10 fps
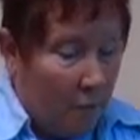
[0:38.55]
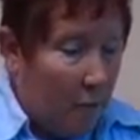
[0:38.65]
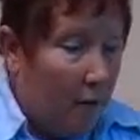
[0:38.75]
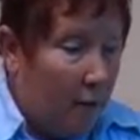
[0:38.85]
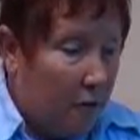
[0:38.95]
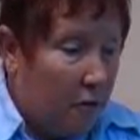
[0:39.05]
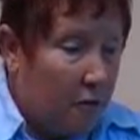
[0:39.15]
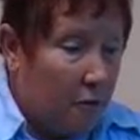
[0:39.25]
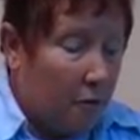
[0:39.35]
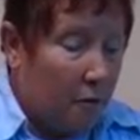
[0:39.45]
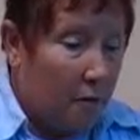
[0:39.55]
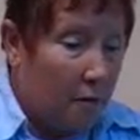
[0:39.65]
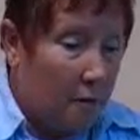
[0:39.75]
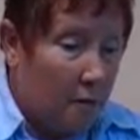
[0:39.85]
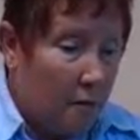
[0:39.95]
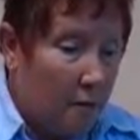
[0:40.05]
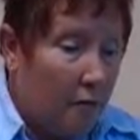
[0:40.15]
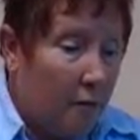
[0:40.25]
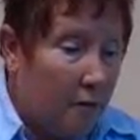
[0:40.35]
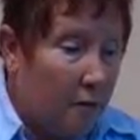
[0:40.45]
when I actually saw
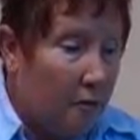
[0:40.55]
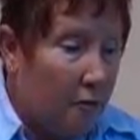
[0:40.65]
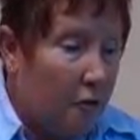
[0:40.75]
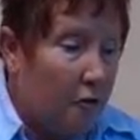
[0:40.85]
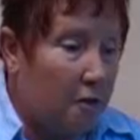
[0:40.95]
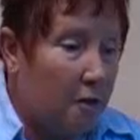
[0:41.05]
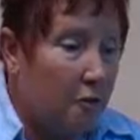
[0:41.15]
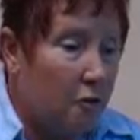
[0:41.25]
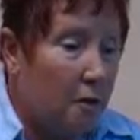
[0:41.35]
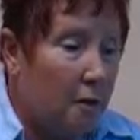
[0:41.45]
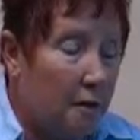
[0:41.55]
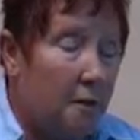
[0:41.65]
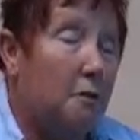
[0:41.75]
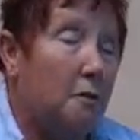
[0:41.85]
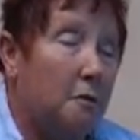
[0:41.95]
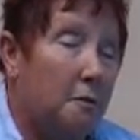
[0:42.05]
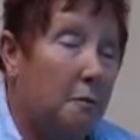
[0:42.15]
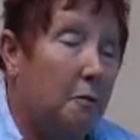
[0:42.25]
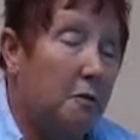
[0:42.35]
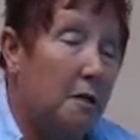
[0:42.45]
the radiologist, she said she needed to do
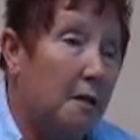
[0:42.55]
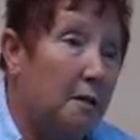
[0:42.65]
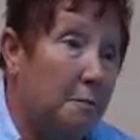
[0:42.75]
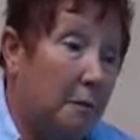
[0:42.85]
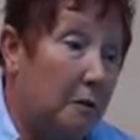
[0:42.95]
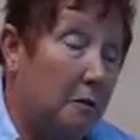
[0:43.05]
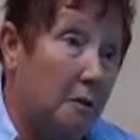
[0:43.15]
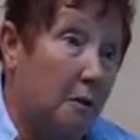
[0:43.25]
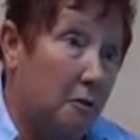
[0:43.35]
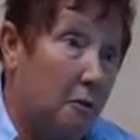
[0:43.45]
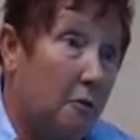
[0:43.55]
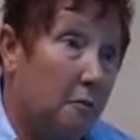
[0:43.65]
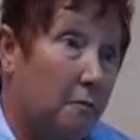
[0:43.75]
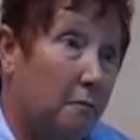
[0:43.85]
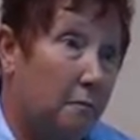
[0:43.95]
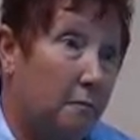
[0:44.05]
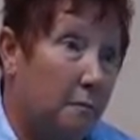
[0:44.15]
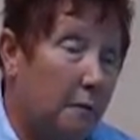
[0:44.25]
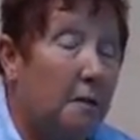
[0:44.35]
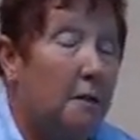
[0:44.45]
some more tests because I'd got
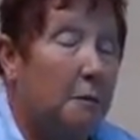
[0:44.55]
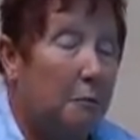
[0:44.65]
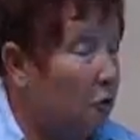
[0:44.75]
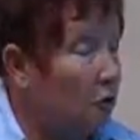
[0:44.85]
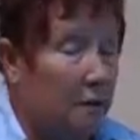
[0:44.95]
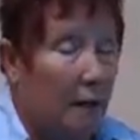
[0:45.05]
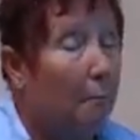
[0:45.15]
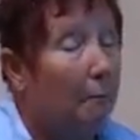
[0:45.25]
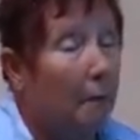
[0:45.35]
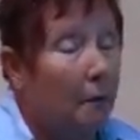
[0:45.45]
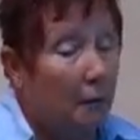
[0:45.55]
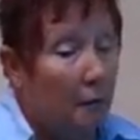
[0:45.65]
this suspicious lump.